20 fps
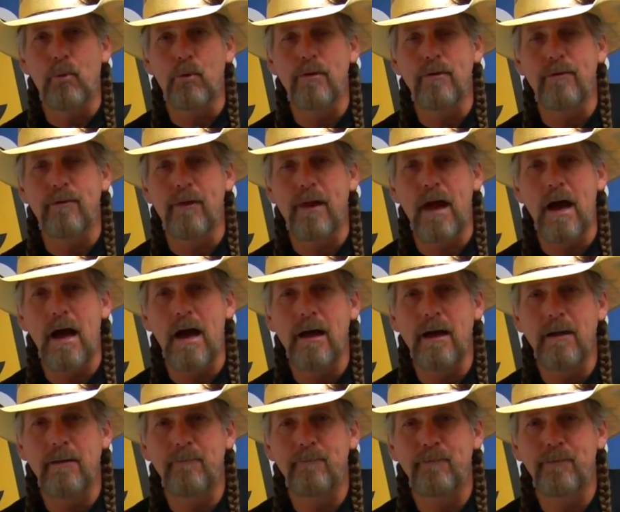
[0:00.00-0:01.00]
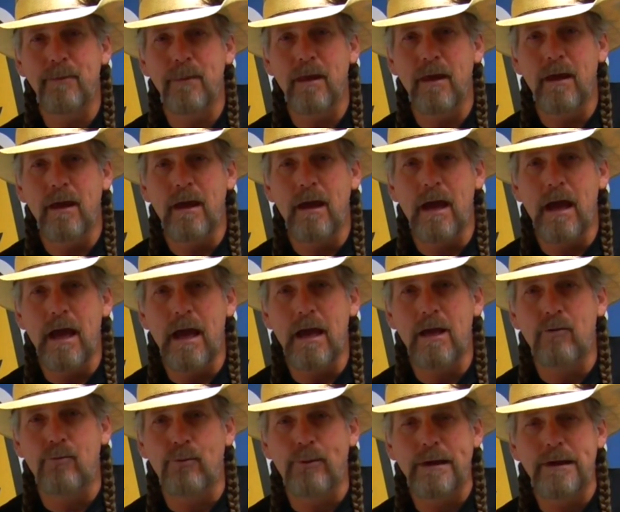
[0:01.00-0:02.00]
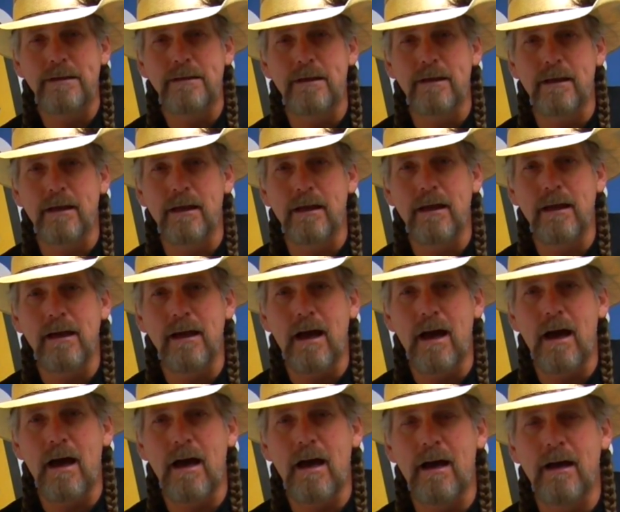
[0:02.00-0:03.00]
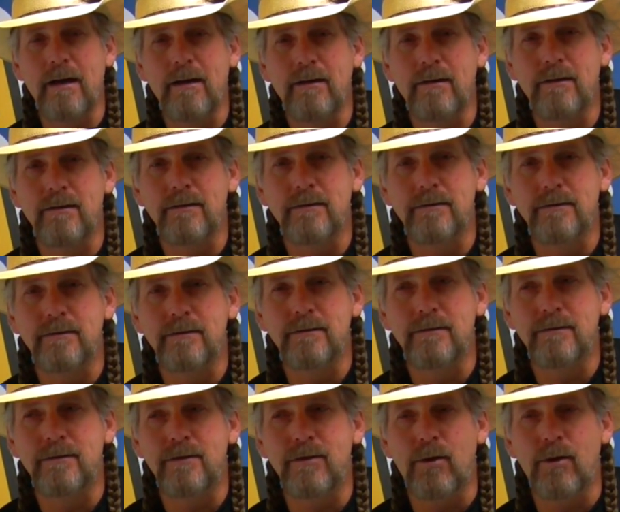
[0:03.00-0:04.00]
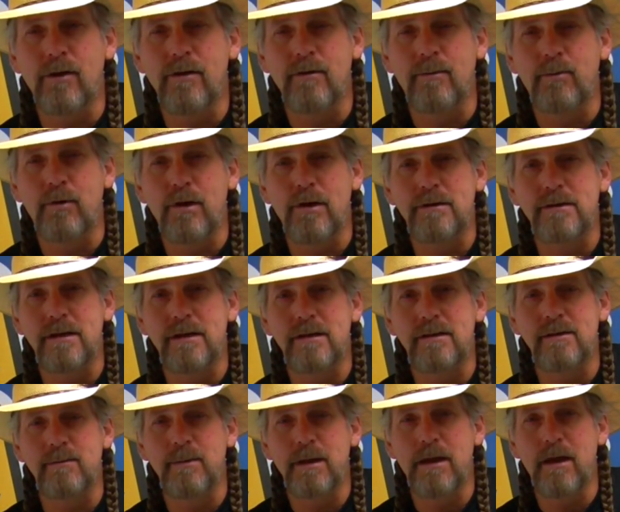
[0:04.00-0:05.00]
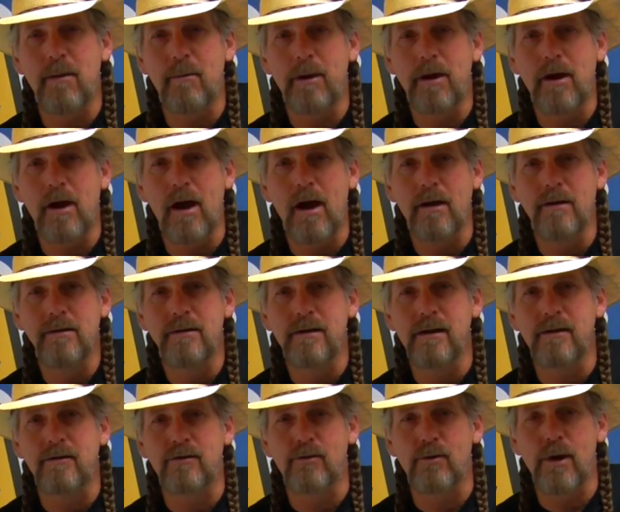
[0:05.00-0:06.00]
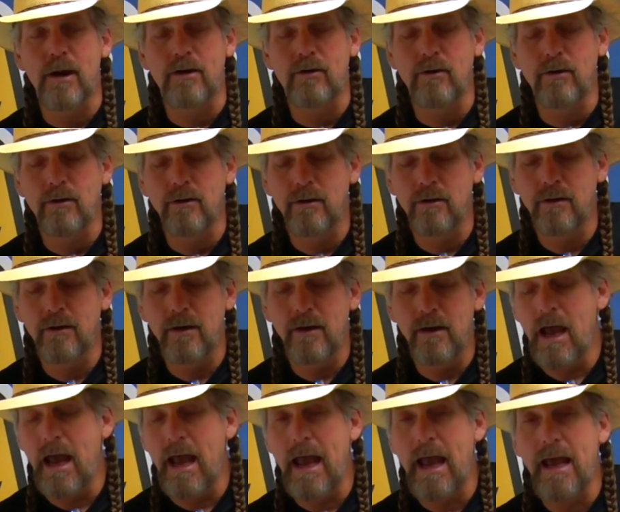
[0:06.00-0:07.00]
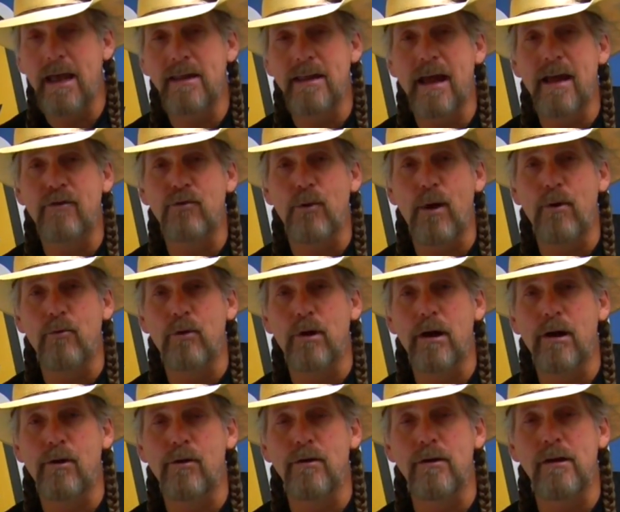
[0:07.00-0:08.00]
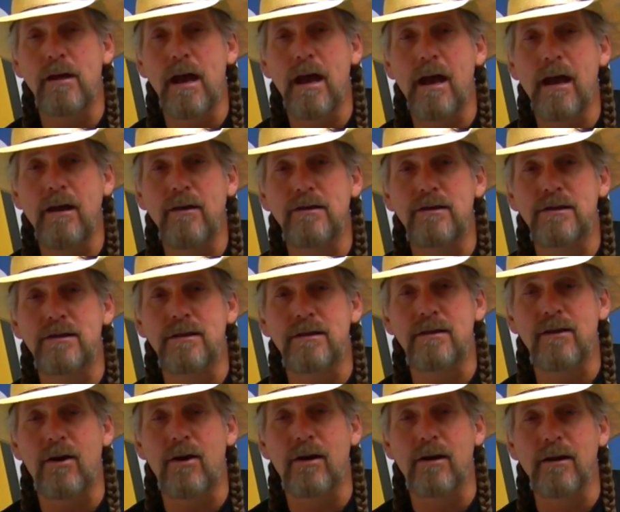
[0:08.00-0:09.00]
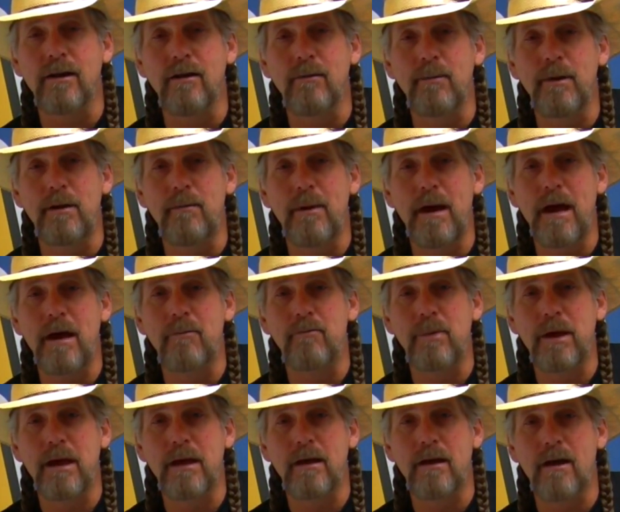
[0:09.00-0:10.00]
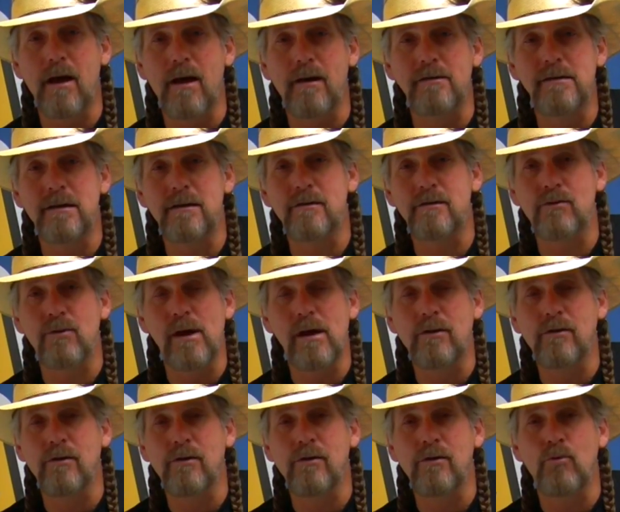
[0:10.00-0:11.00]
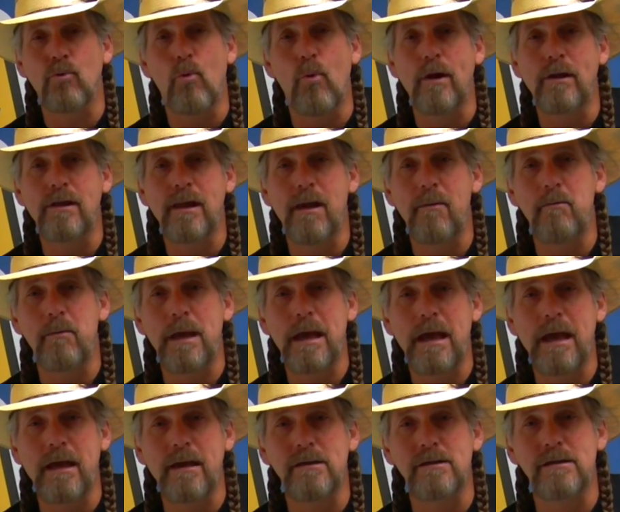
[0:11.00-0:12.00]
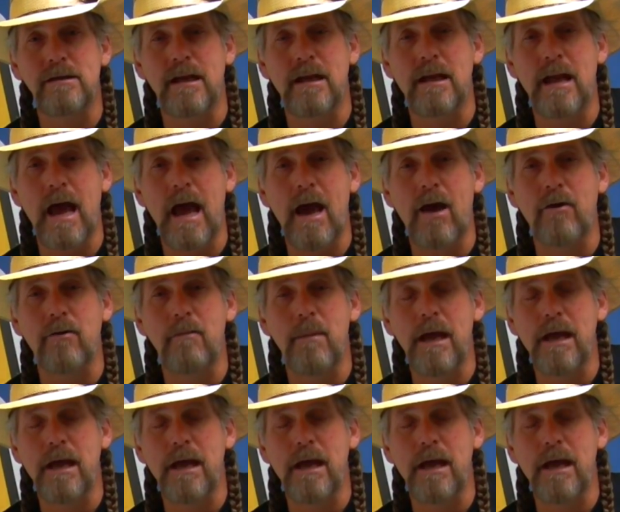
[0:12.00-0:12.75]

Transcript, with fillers: Born to Fly. And recently I started the process of becoming a contest director. And that's why we're here today, just to talk a little bit about being a contest director, what that means, and how to